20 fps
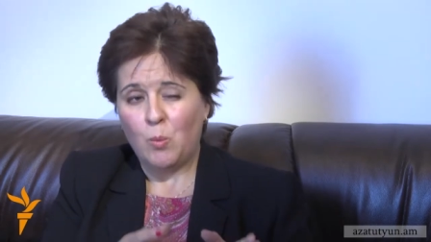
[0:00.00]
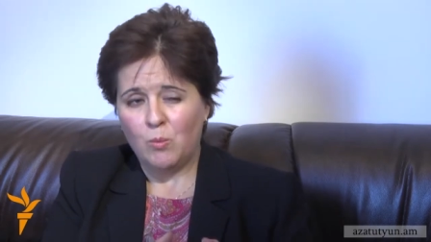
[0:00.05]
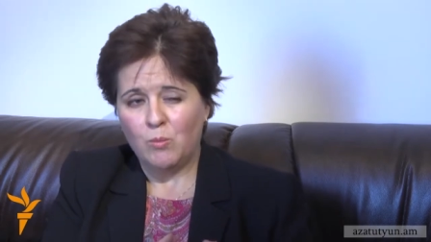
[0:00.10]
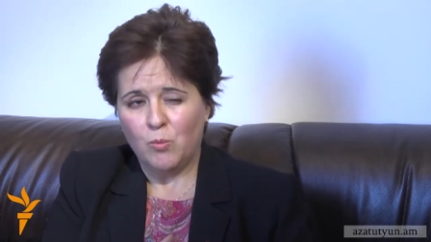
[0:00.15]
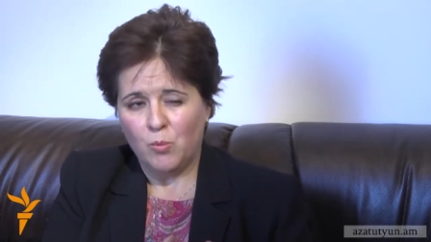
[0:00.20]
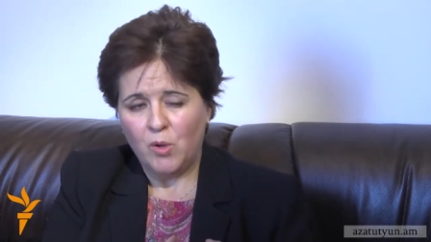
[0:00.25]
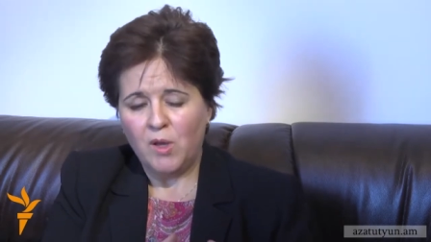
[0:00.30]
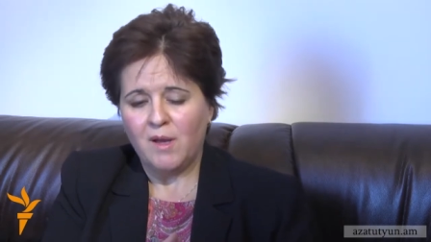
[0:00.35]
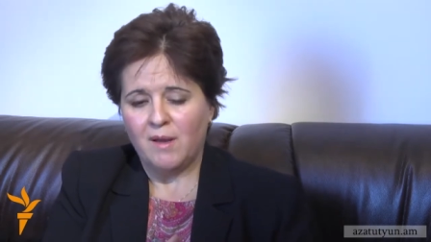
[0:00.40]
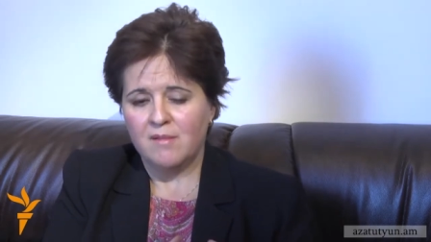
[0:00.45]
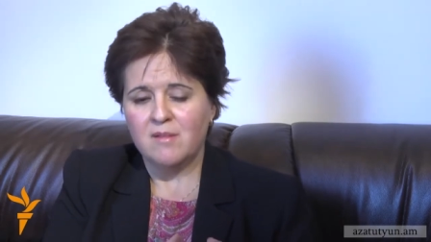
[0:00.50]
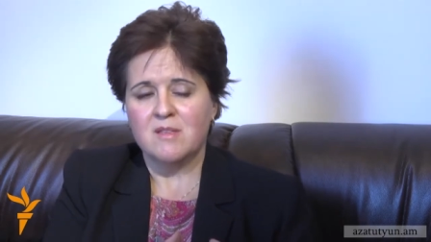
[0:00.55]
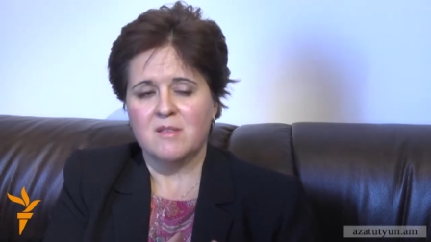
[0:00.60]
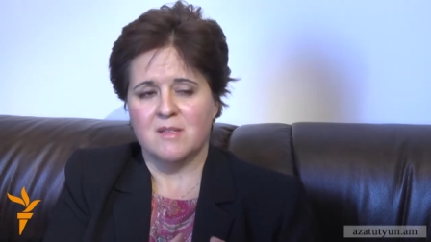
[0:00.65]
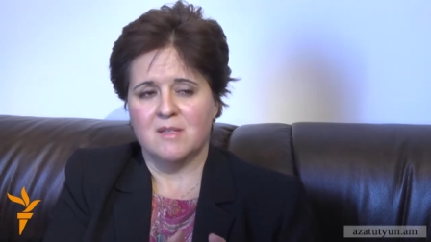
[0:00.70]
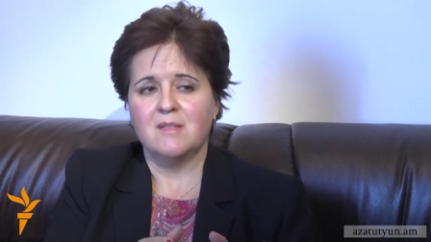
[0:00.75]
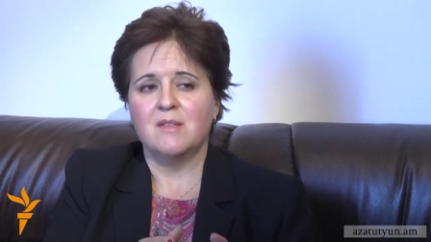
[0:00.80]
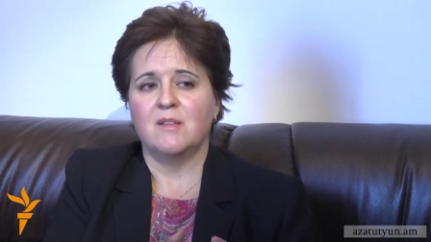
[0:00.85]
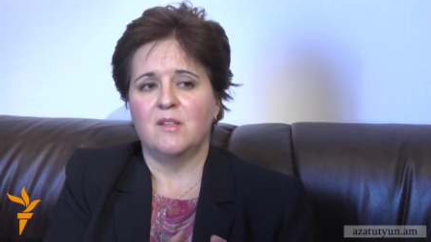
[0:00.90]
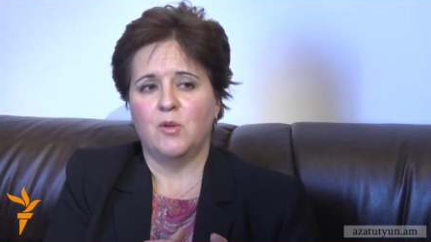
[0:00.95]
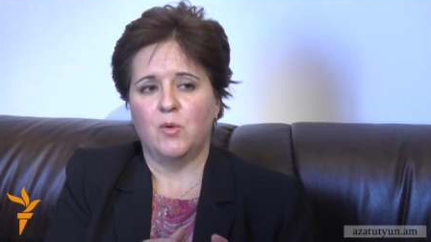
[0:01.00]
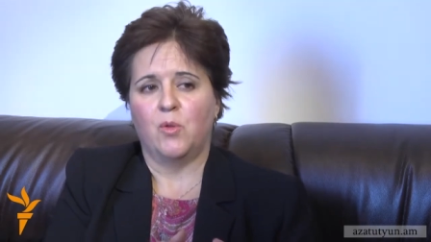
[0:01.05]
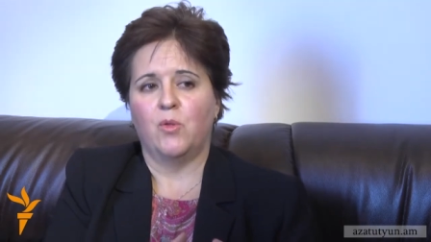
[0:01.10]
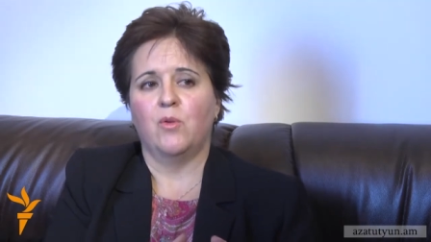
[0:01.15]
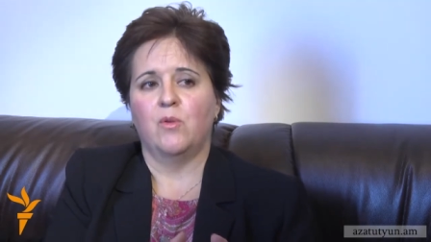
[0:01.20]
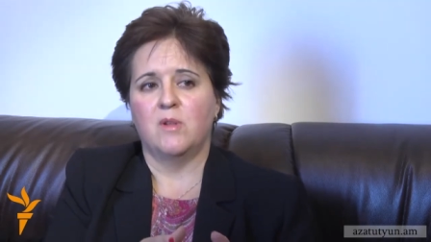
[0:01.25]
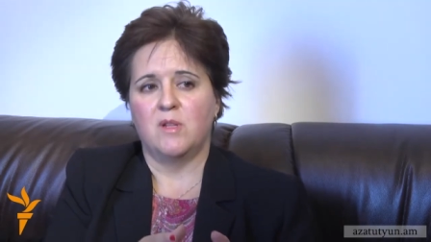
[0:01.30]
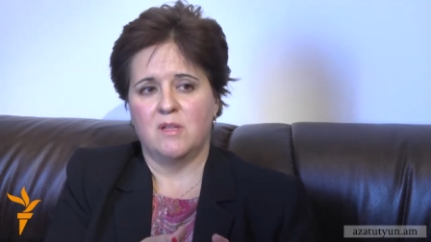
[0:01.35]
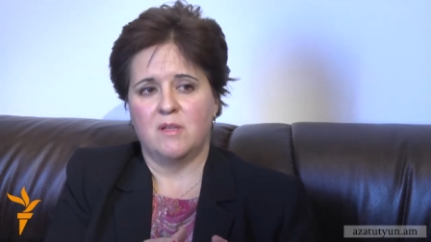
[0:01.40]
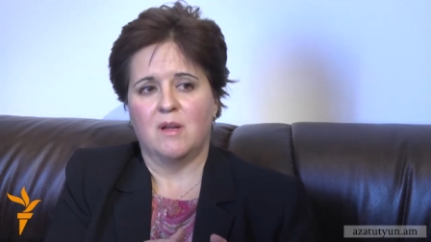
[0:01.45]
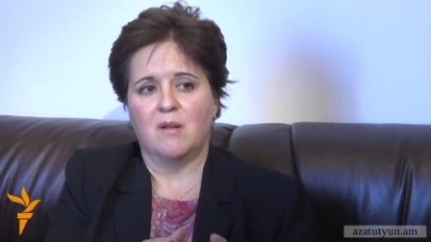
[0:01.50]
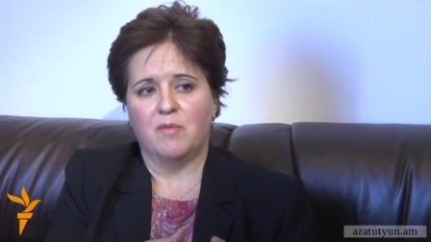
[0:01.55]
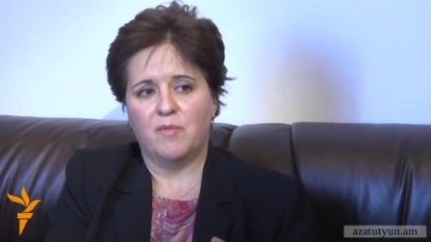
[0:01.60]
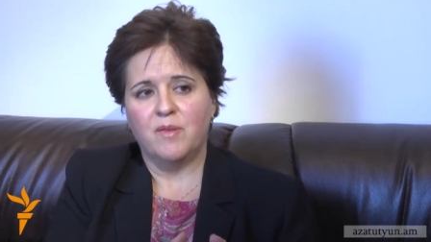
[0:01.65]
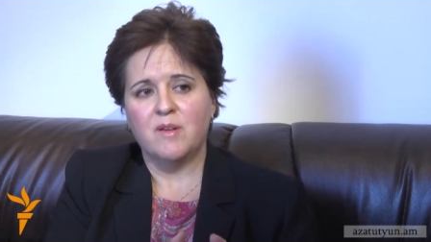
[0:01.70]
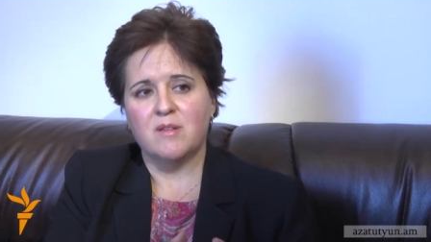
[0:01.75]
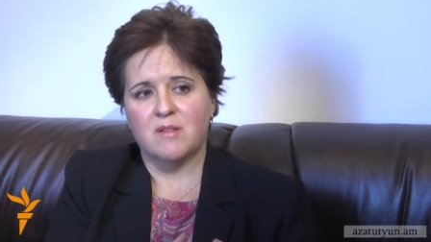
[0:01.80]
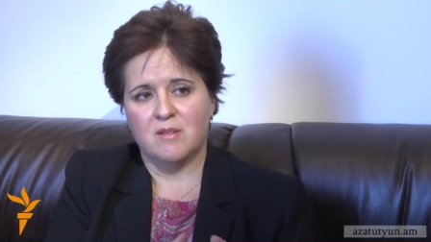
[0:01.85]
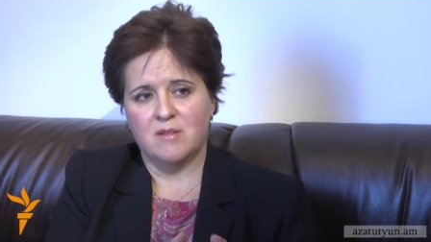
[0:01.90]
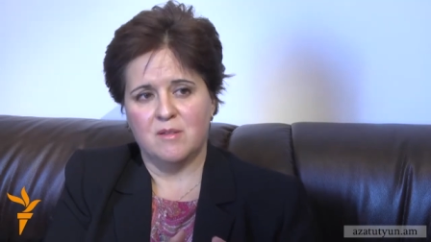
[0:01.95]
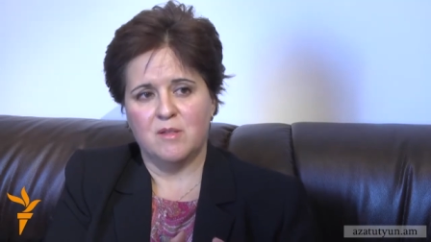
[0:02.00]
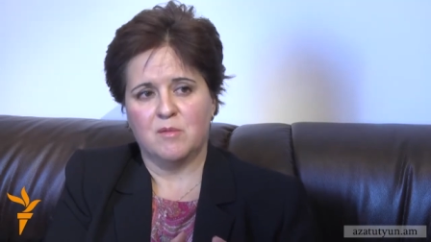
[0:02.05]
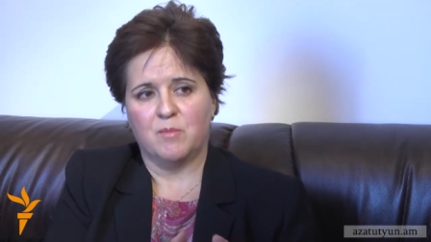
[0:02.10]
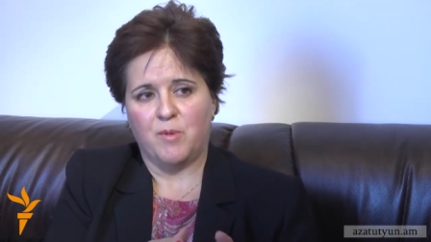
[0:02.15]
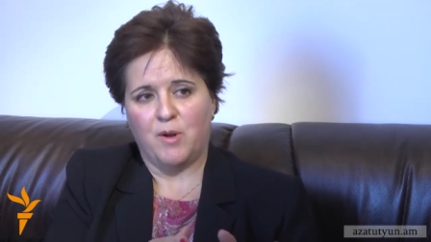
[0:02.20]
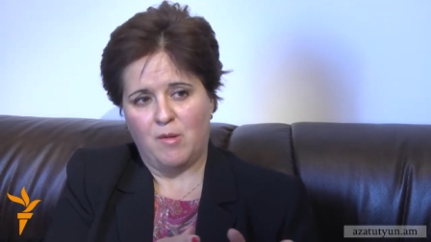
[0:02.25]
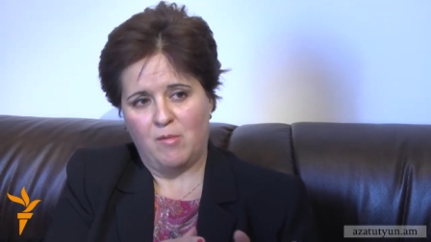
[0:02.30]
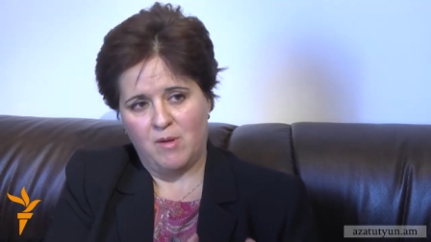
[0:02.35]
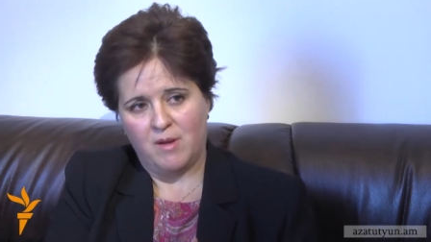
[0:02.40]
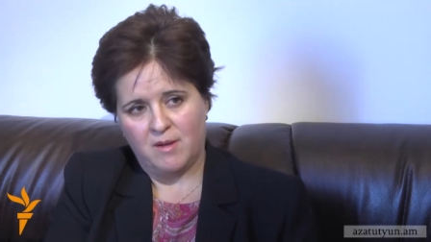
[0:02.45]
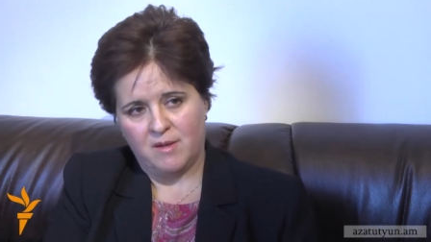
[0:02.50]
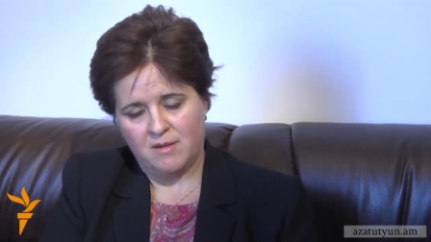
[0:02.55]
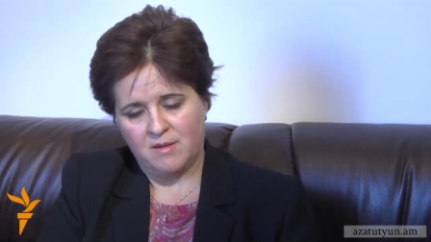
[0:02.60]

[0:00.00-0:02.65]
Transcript: We understand that the authorities are fixing this problem